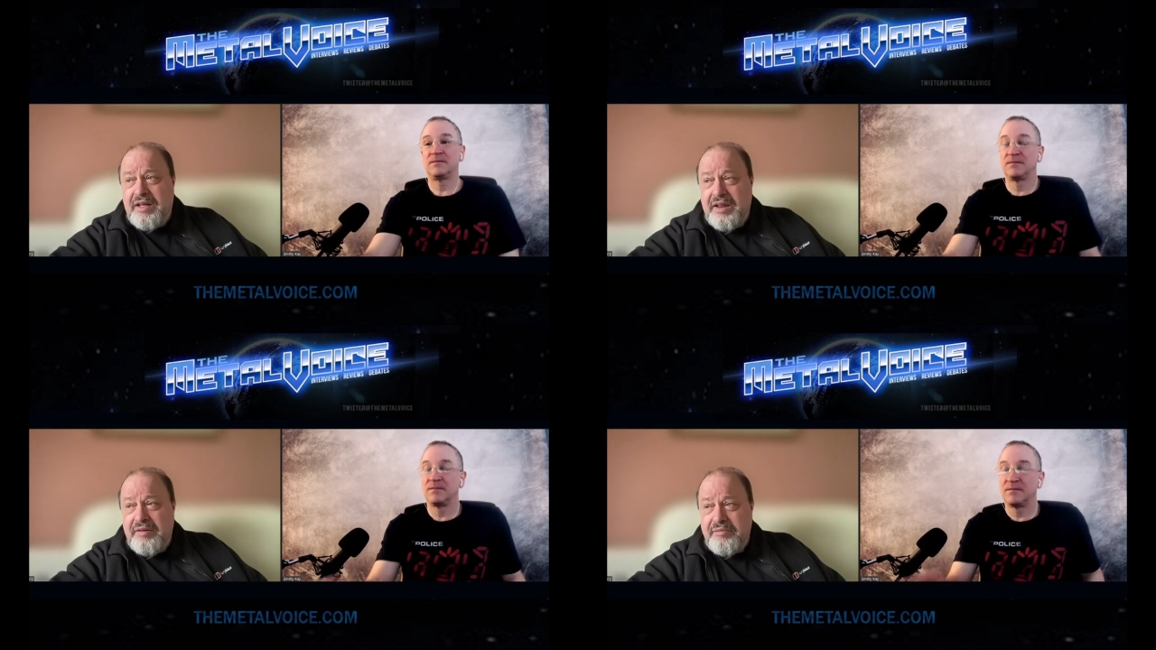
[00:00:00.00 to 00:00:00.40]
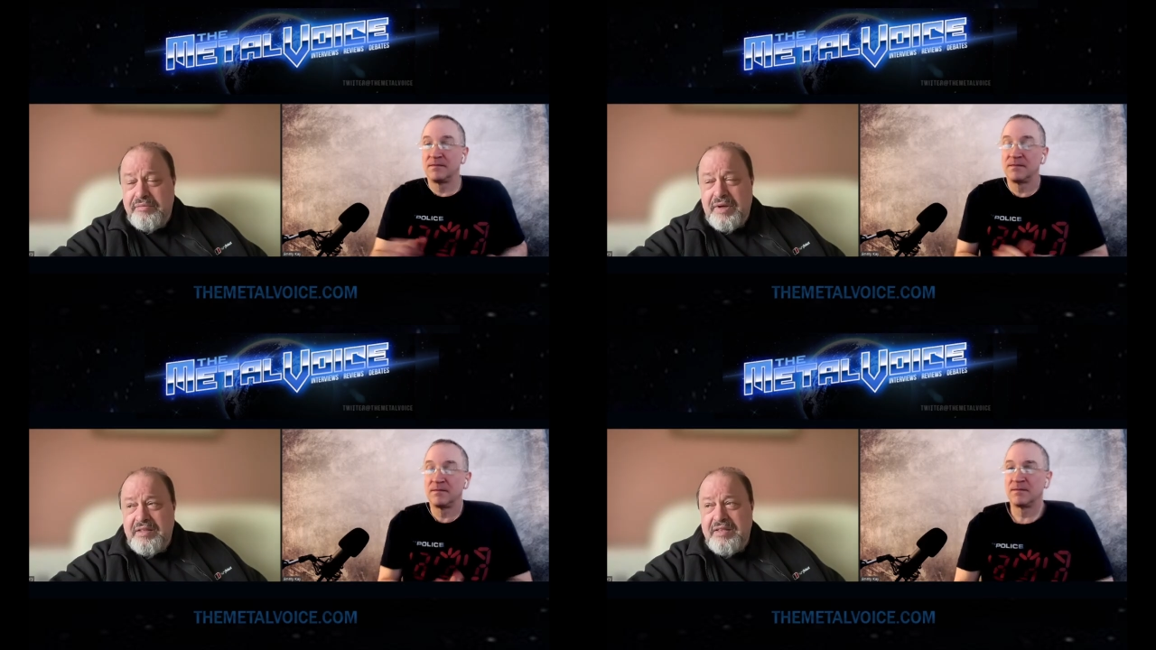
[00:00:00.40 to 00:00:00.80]
Speaker 1: and
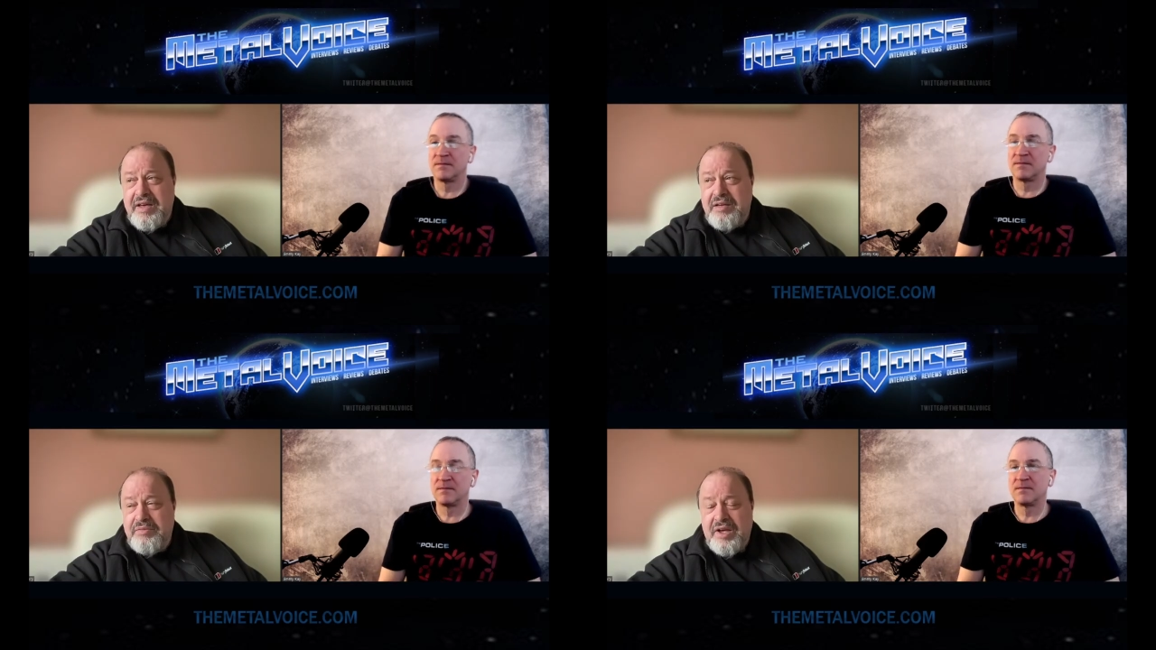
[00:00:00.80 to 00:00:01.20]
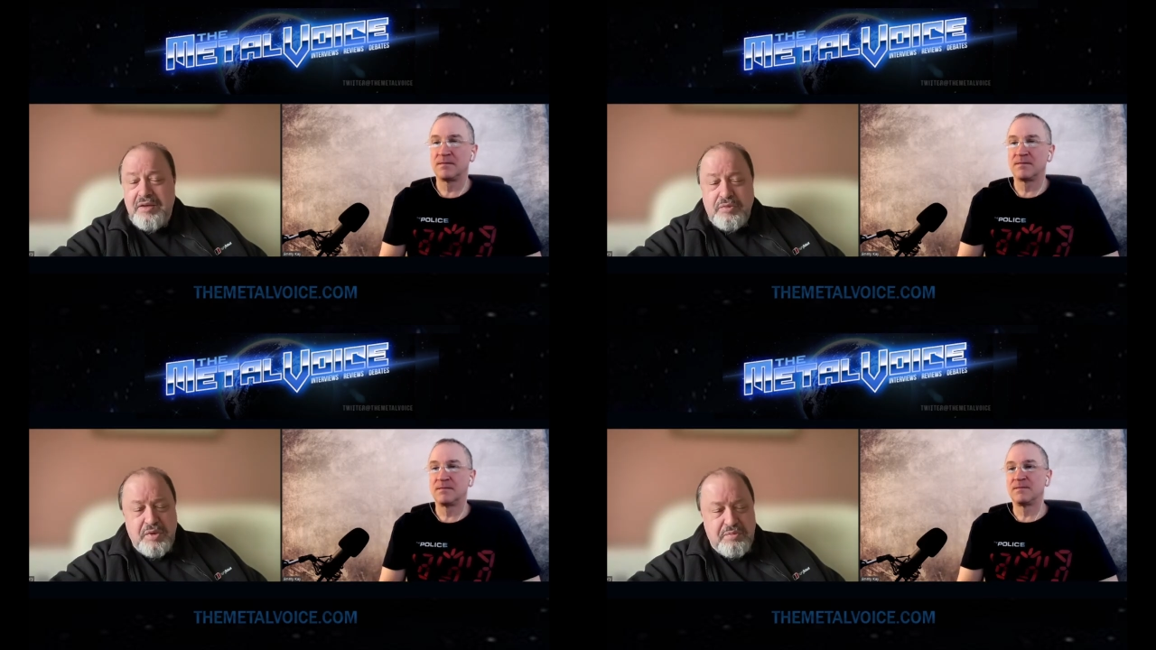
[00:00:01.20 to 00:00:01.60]
my
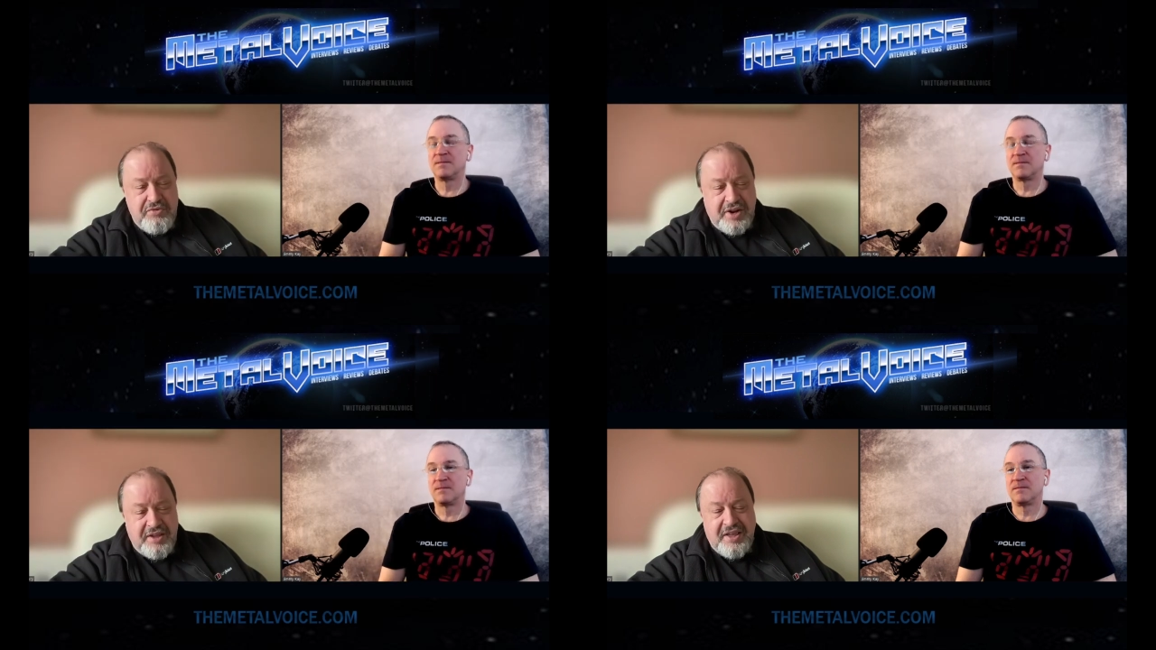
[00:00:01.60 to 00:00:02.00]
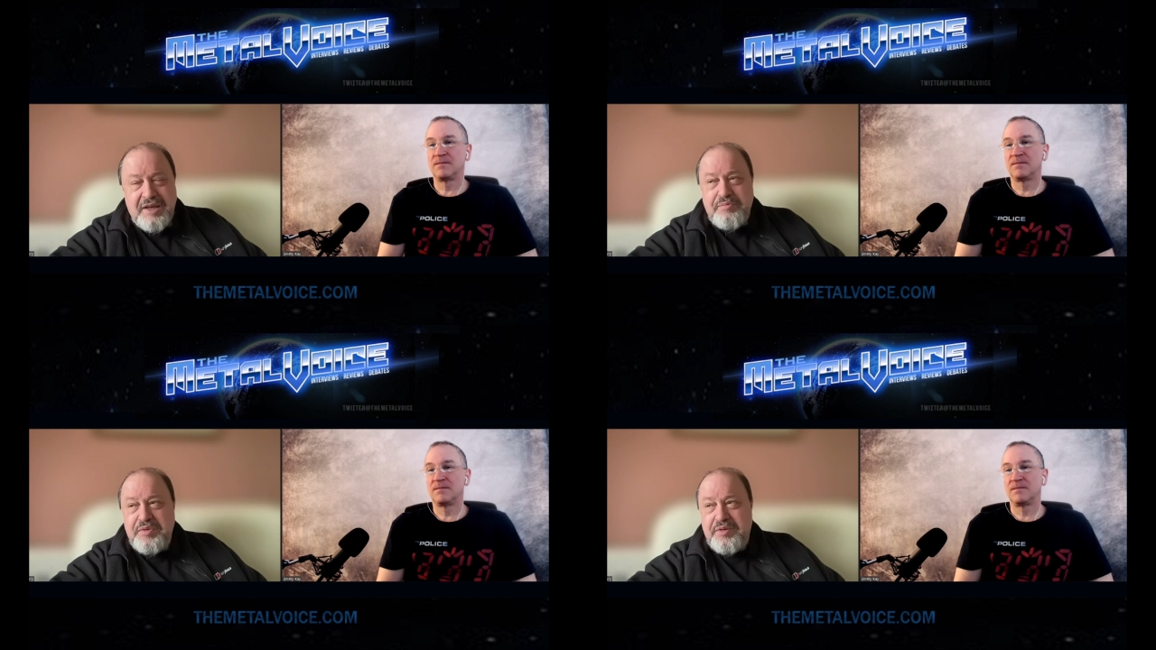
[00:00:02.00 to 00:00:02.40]
timetable with Marillion
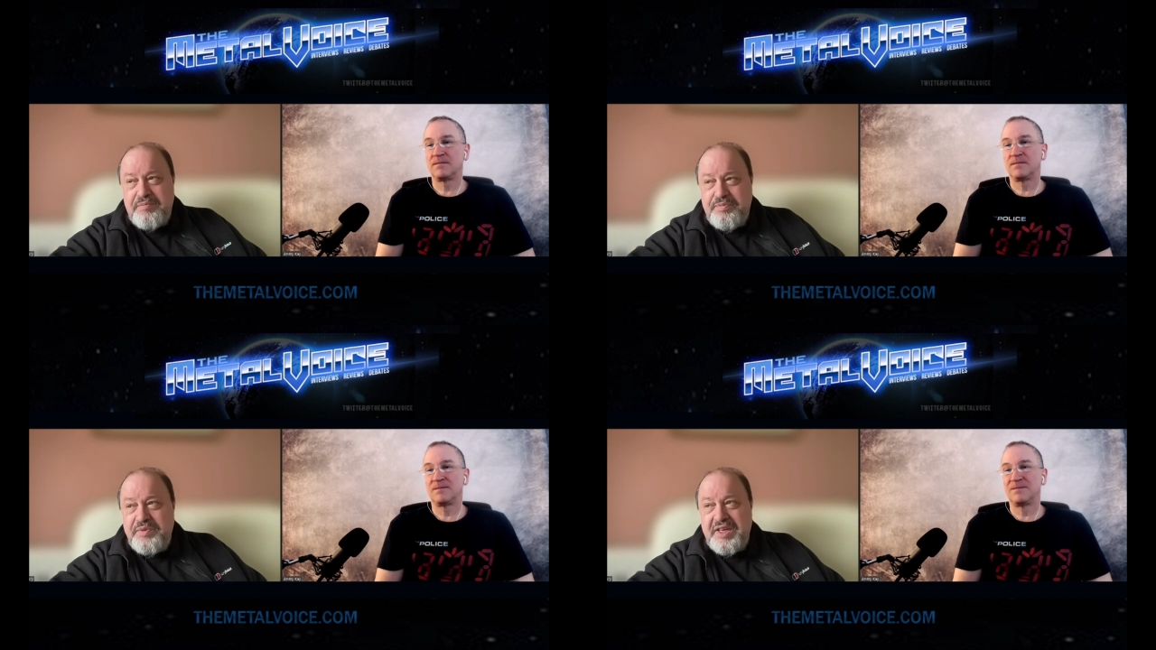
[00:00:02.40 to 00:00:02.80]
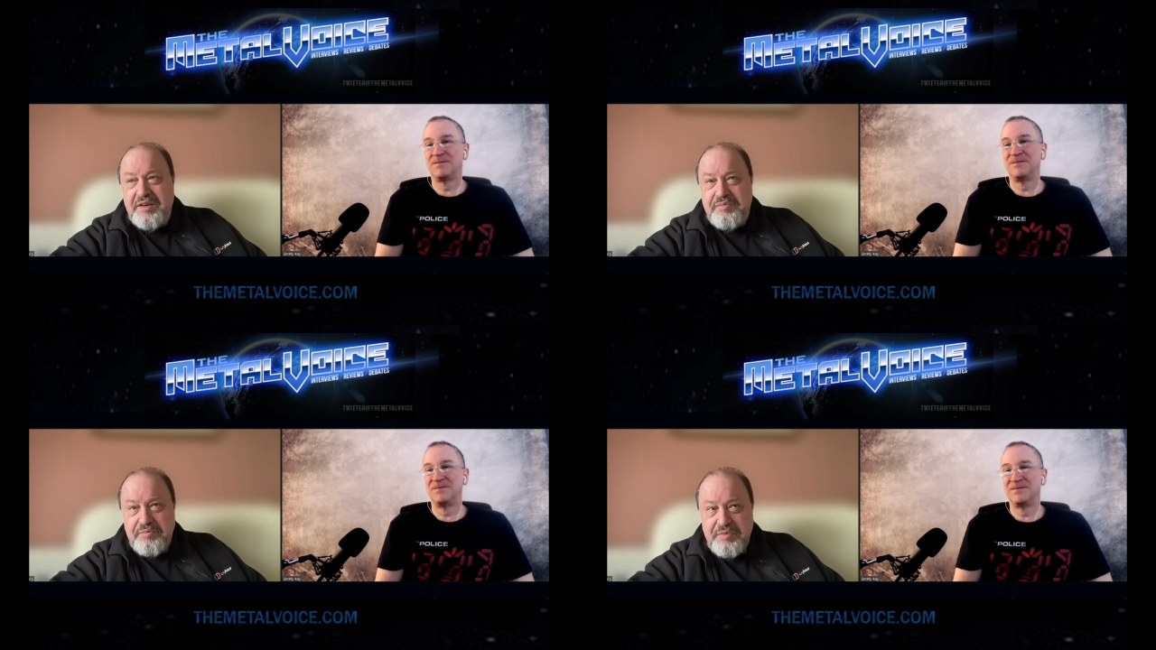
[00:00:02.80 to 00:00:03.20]
keeps
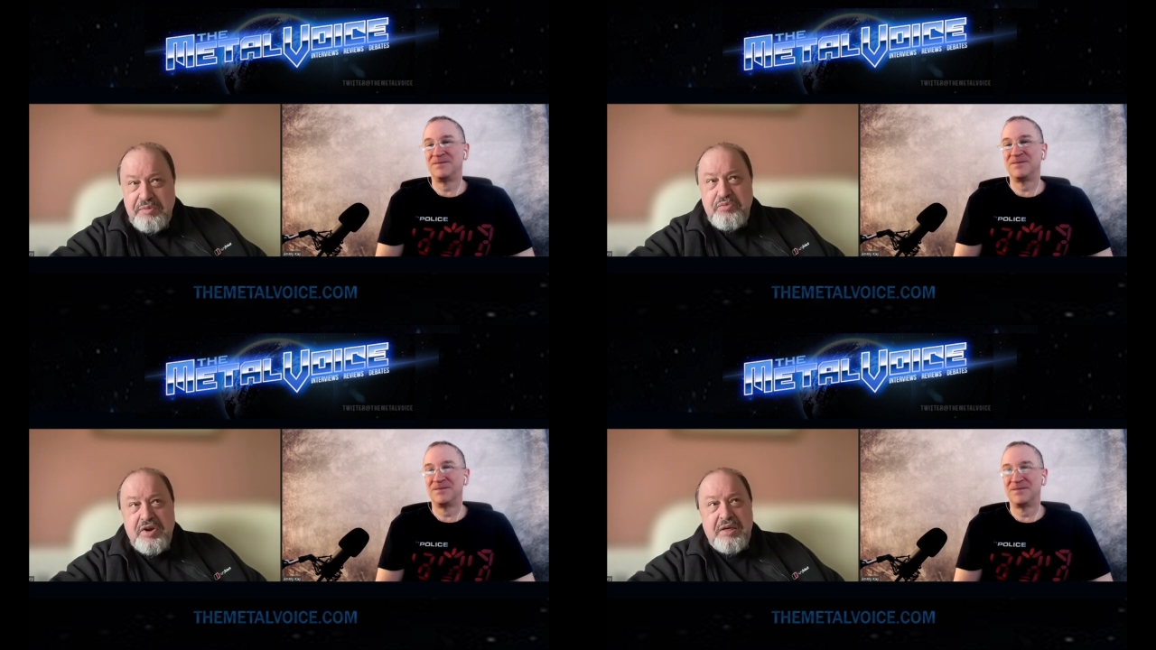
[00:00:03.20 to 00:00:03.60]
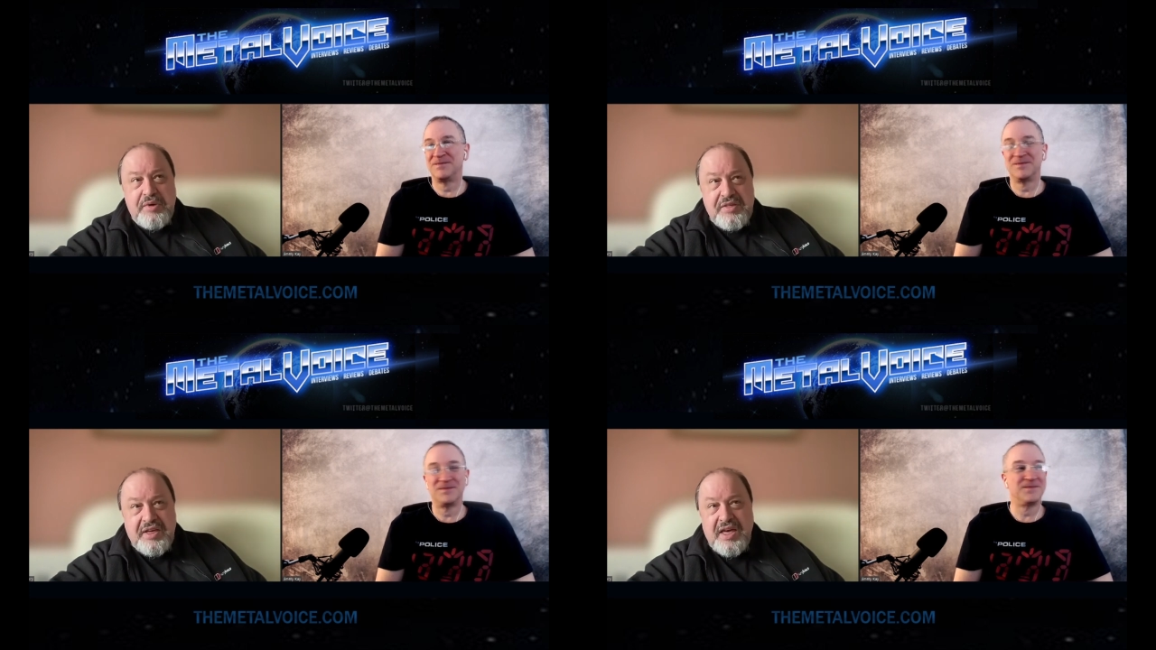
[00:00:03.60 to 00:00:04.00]
keeps me pretty
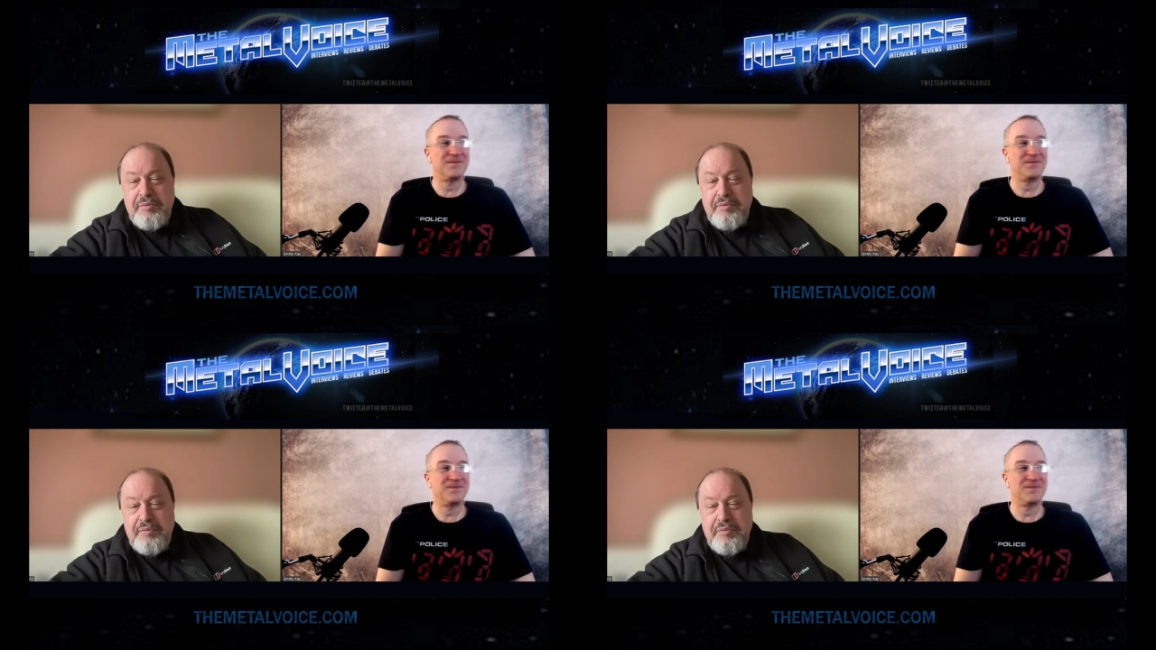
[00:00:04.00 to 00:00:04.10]
busy.